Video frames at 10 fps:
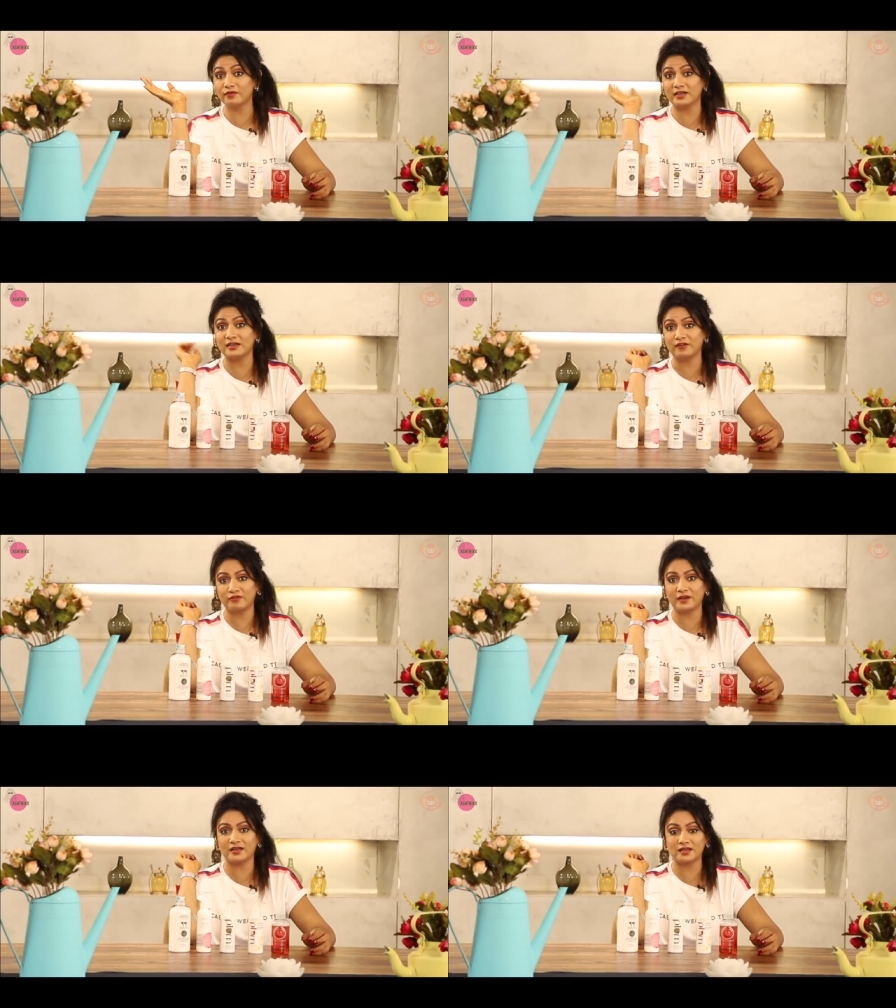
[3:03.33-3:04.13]
vanilla
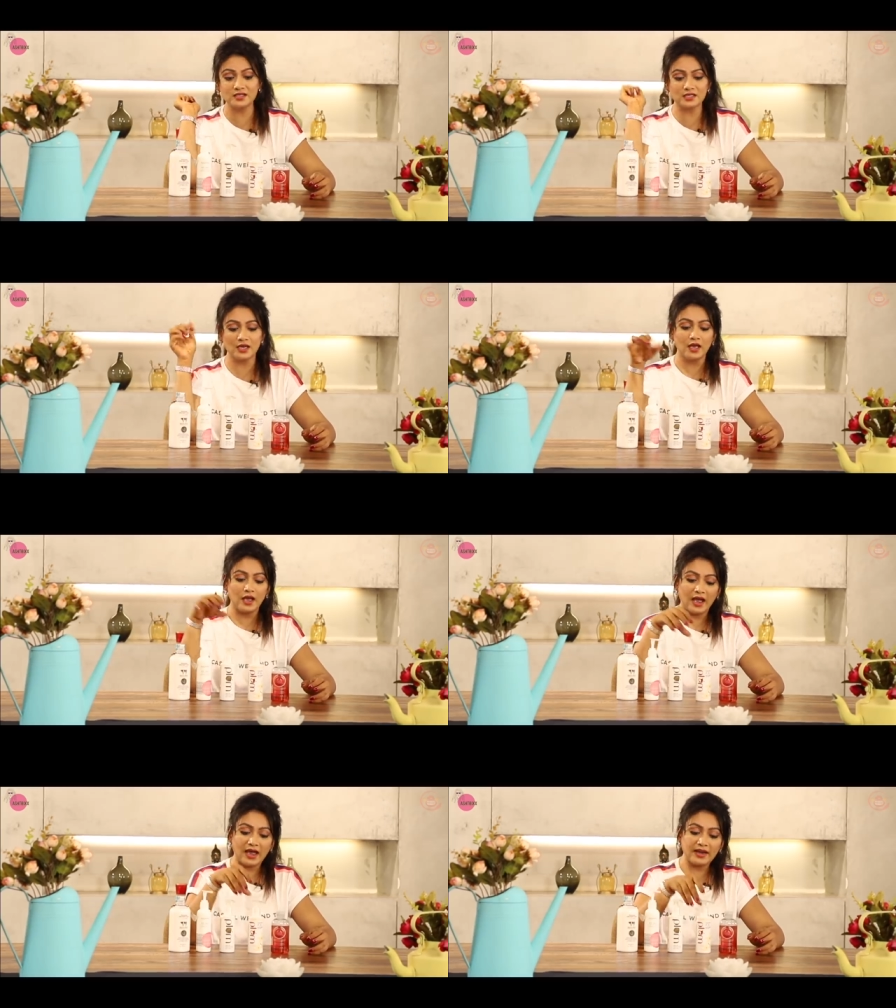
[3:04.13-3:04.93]
fragrance
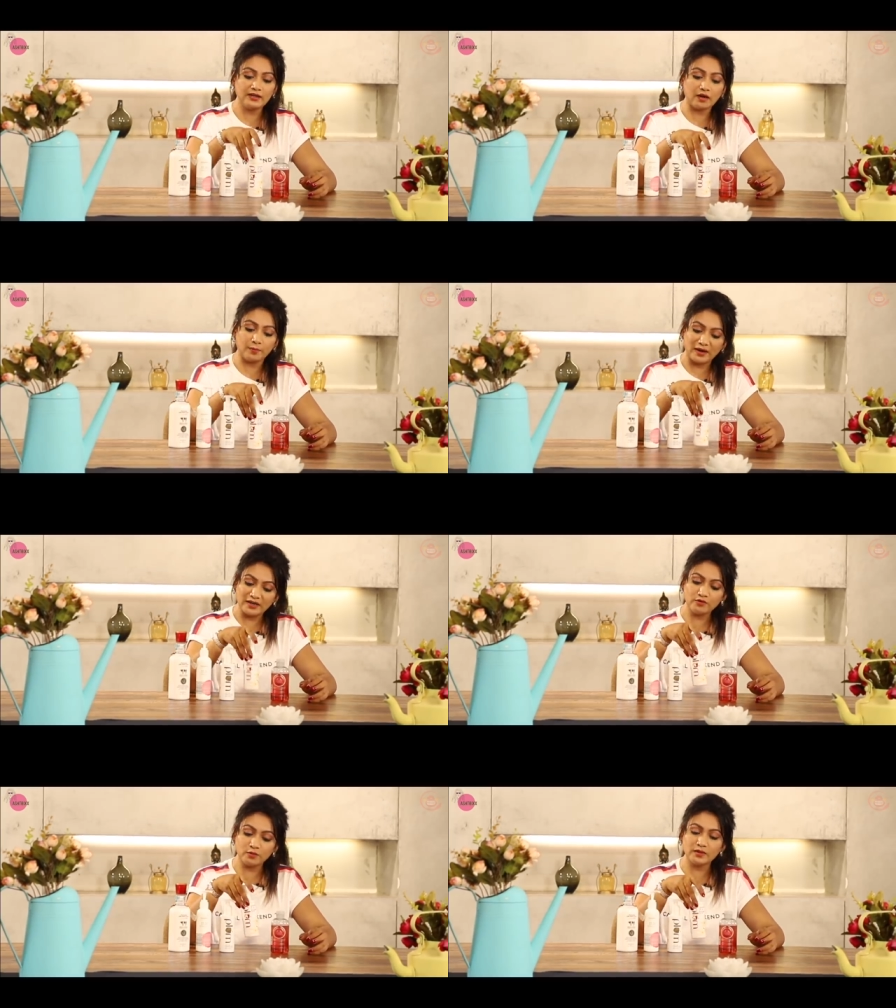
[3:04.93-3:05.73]
and
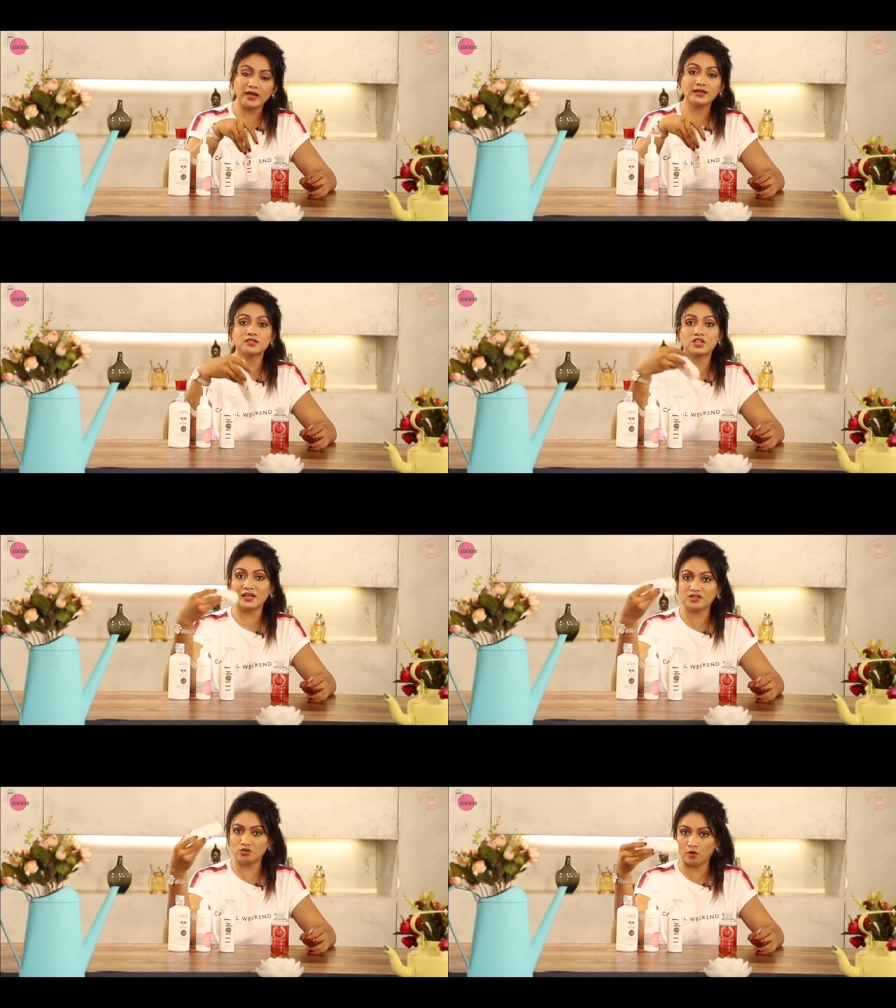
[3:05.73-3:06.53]
apart from that
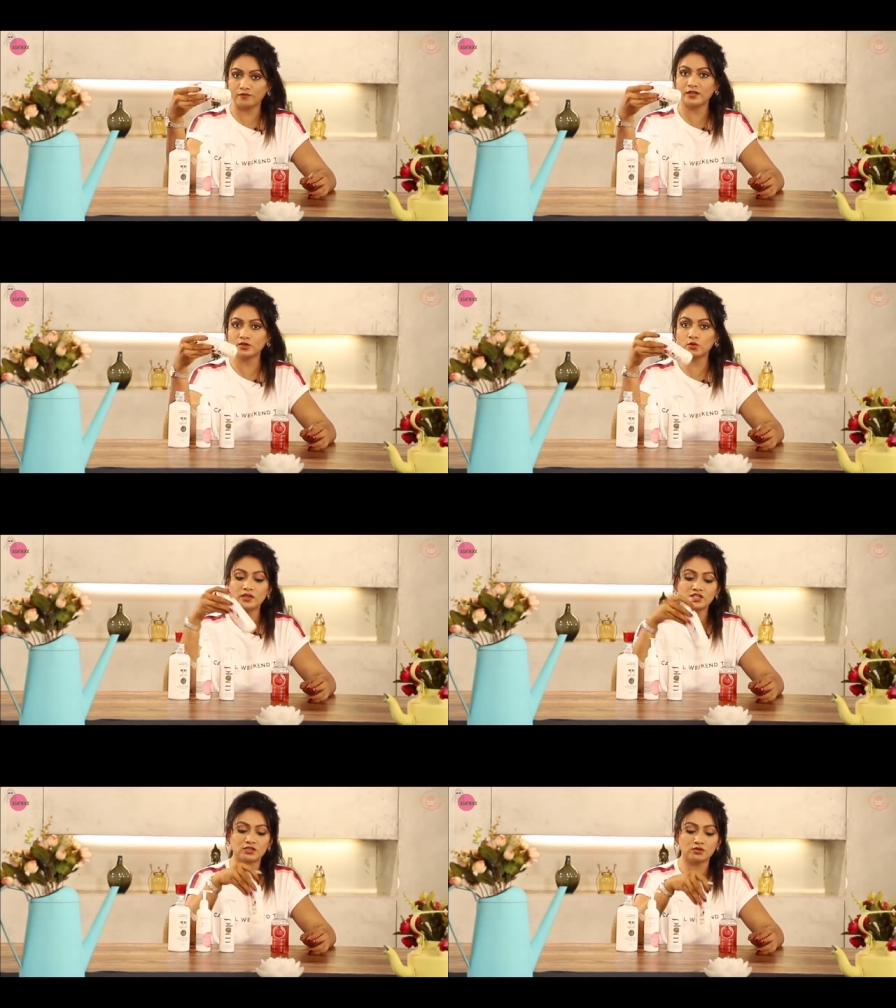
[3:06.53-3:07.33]
chala soften
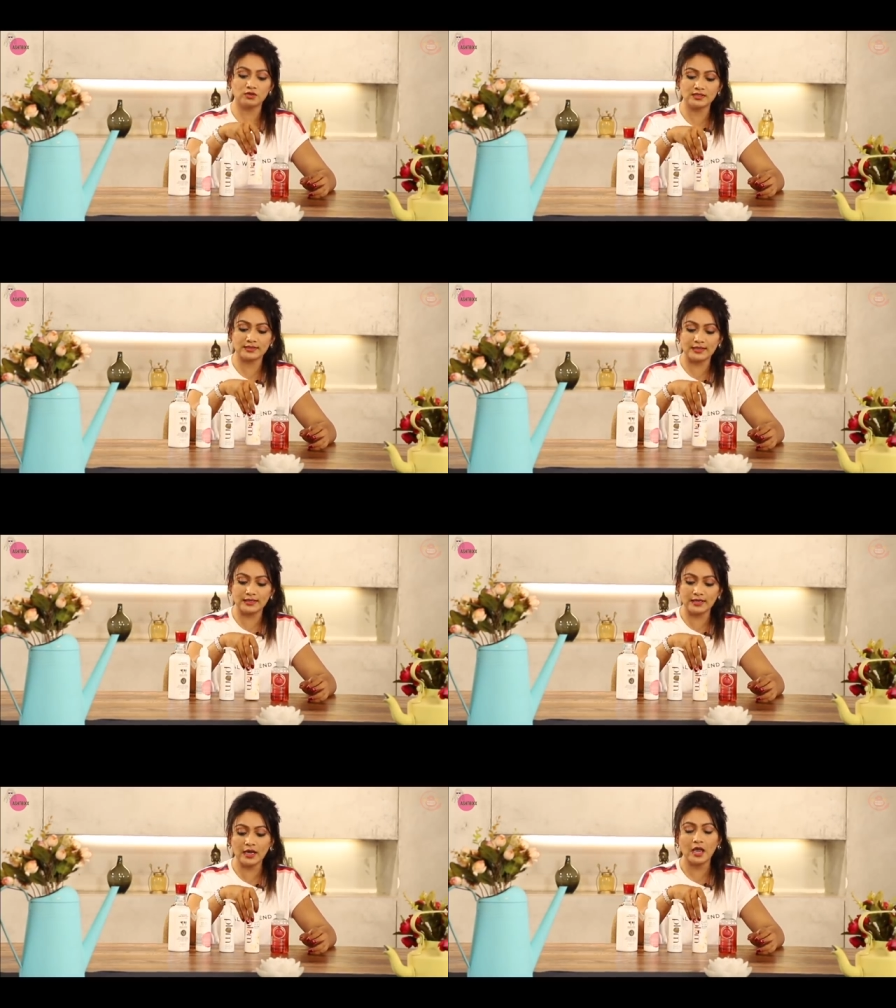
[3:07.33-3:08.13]
kuda chestundi
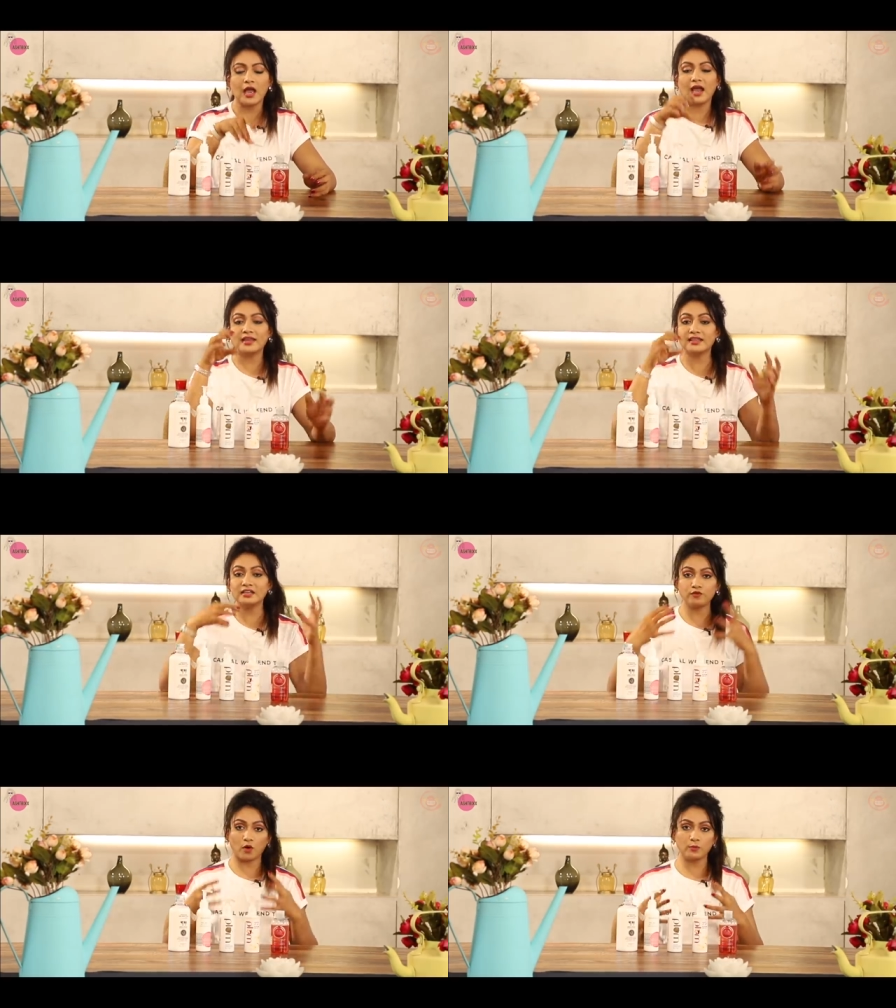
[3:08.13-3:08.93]
skin ni. And
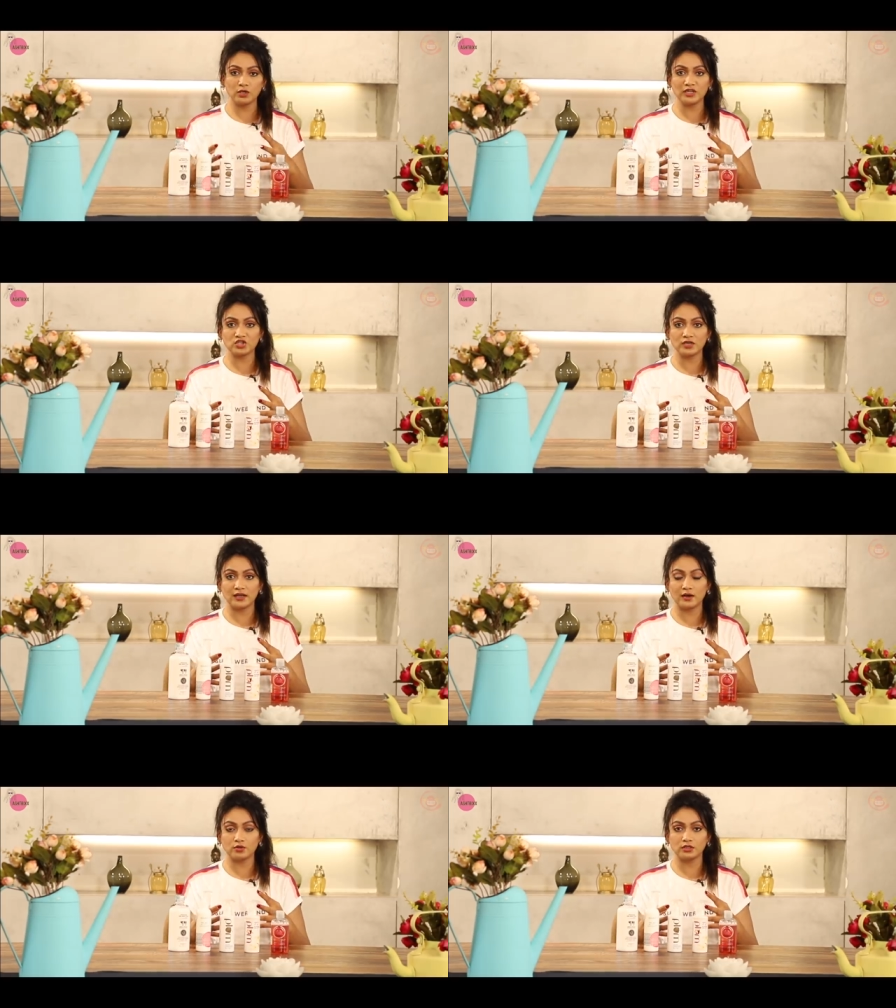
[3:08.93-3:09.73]
deen formulation
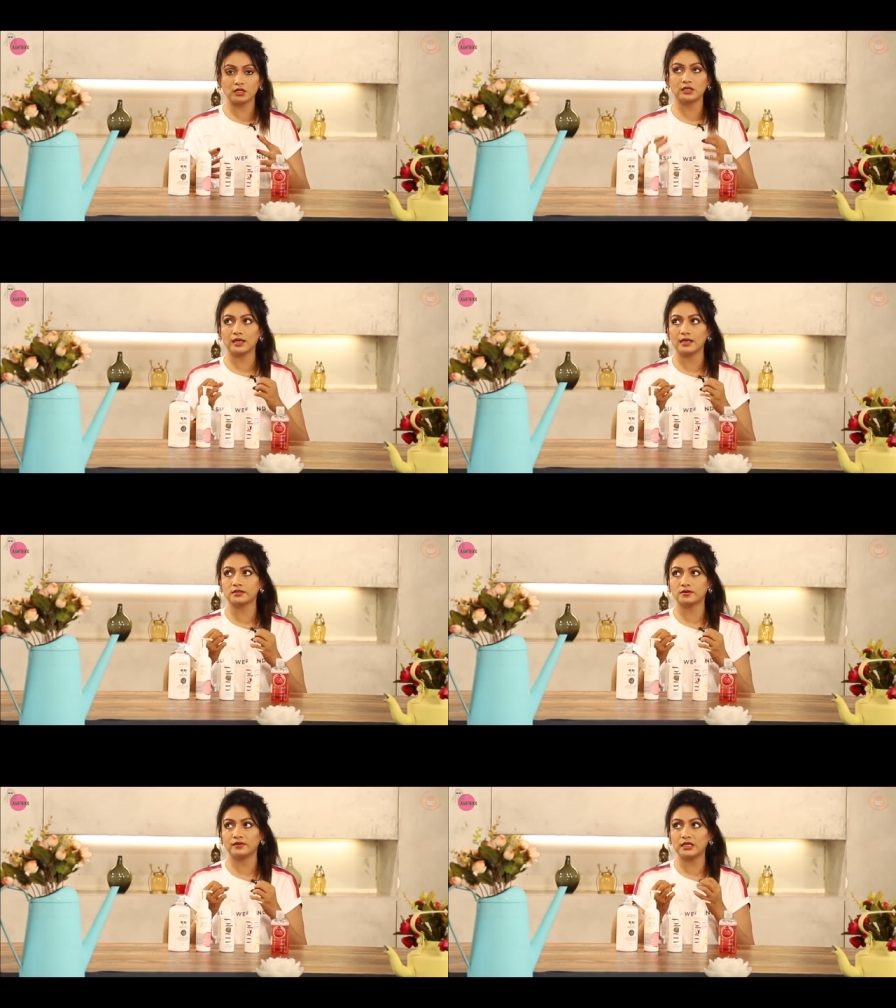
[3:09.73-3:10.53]
ela undante,
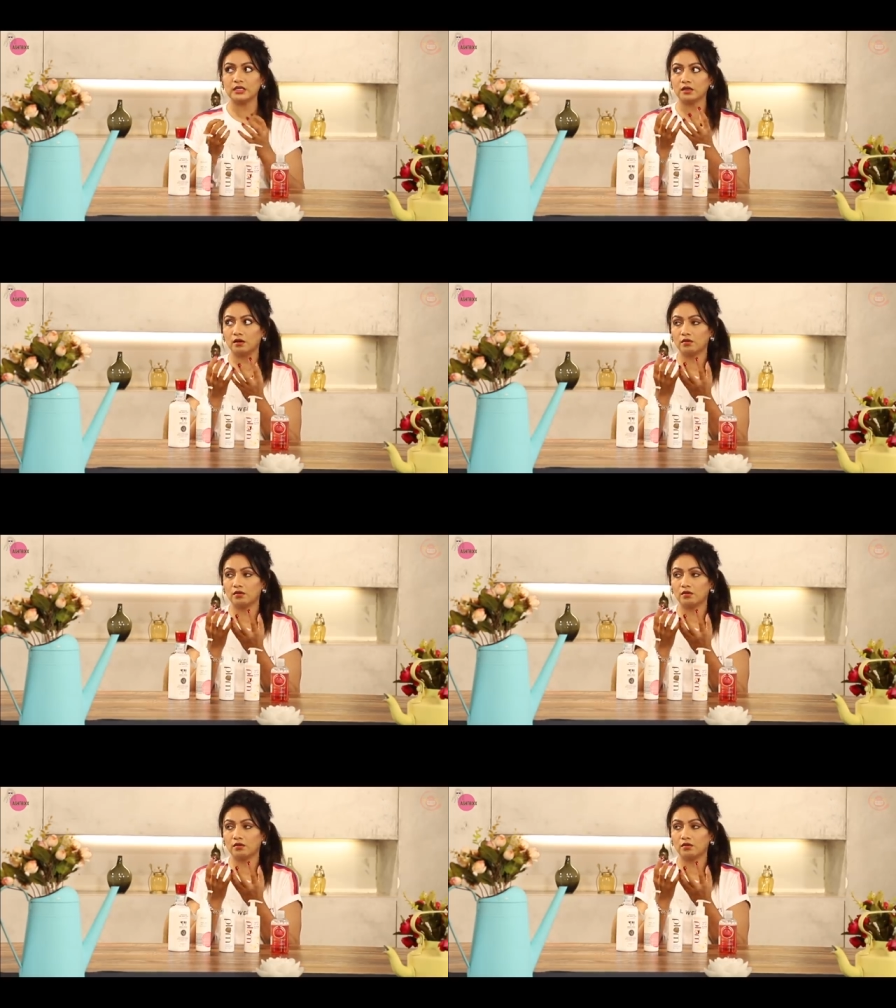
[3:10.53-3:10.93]
it's a very